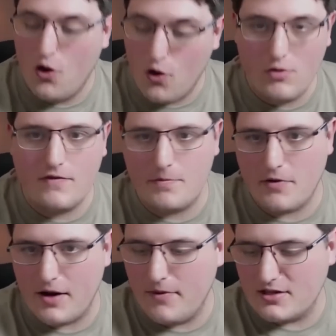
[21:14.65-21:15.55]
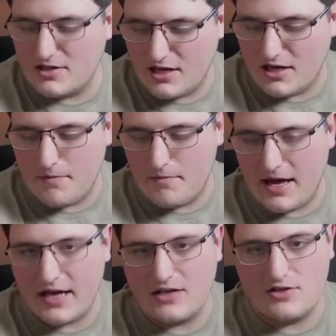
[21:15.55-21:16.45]
All of the Primarchs are going to come
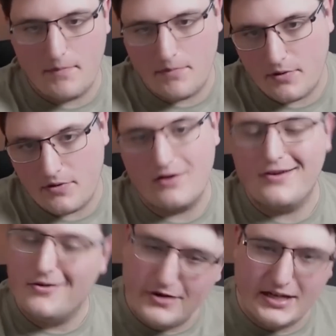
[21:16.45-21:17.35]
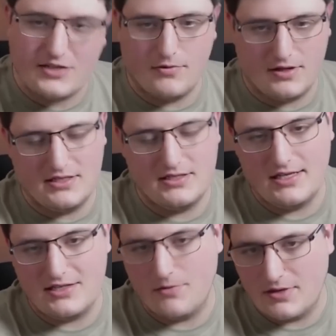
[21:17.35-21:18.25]
back at some point, the loyalist ones, at
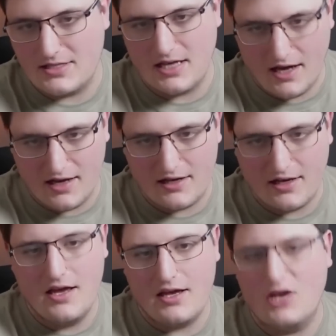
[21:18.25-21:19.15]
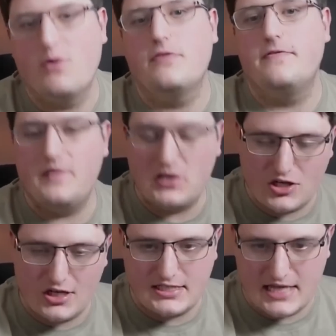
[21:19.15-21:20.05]
least the ones that aren't,
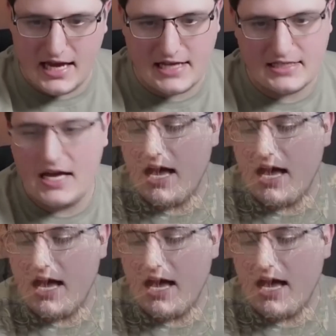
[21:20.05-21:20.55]
officially dead.